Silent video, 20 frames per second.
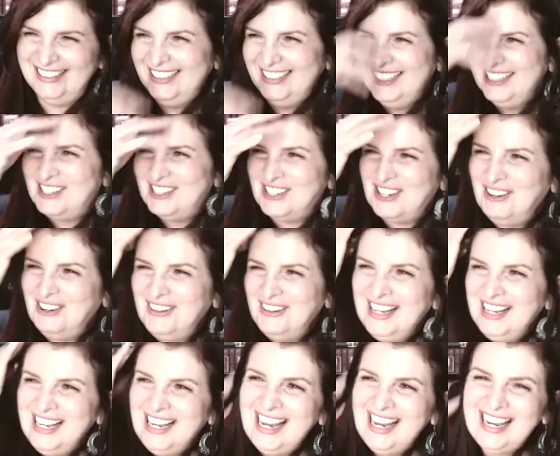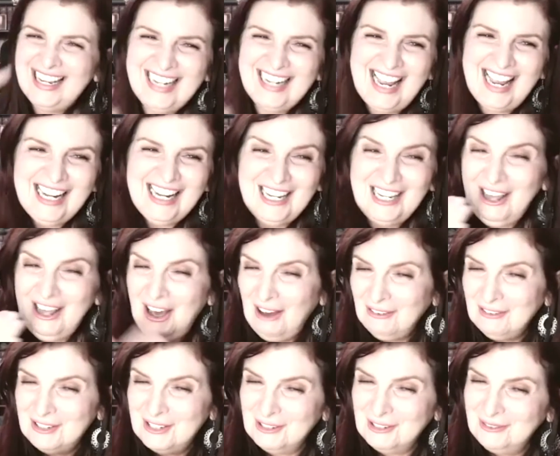So, and I
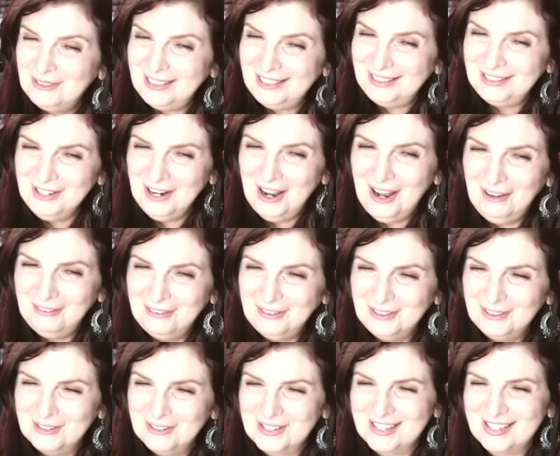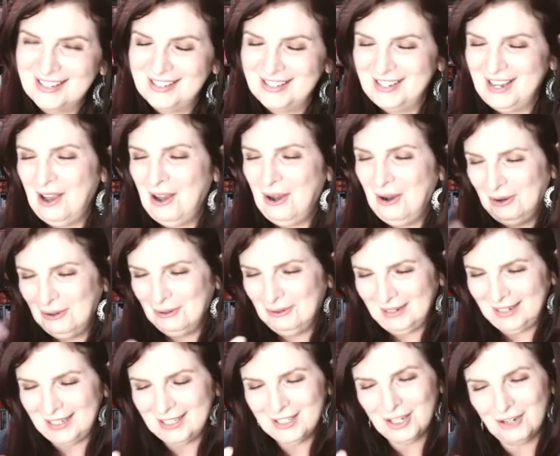love to read novels,
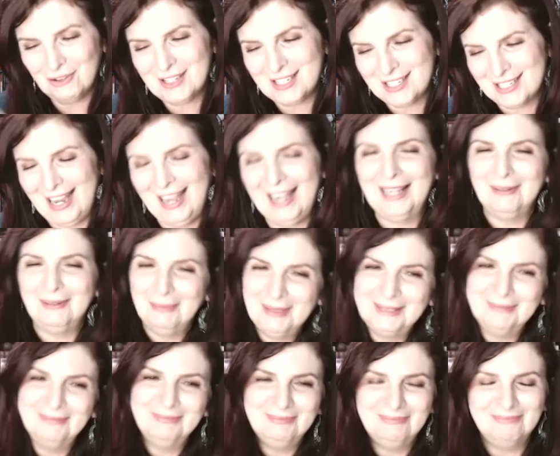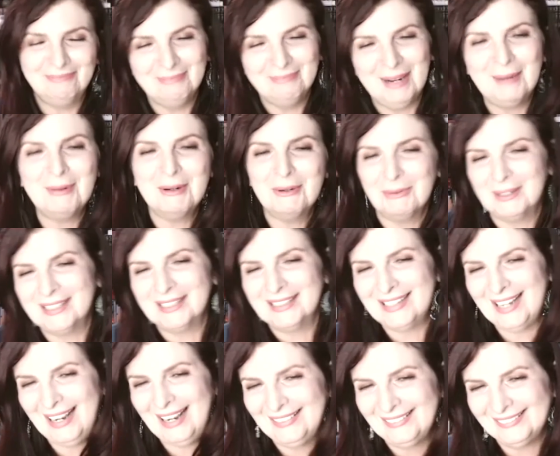so it's so sad, but maybe one
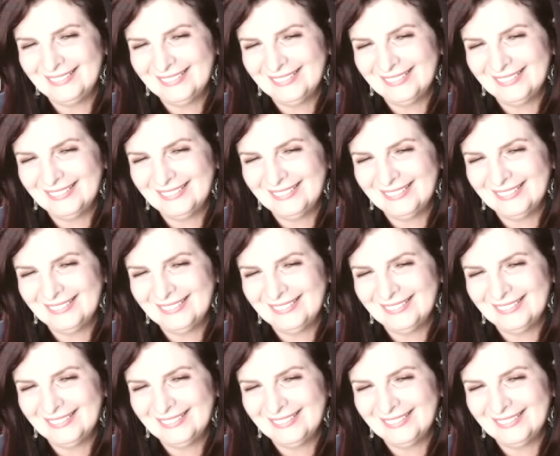day.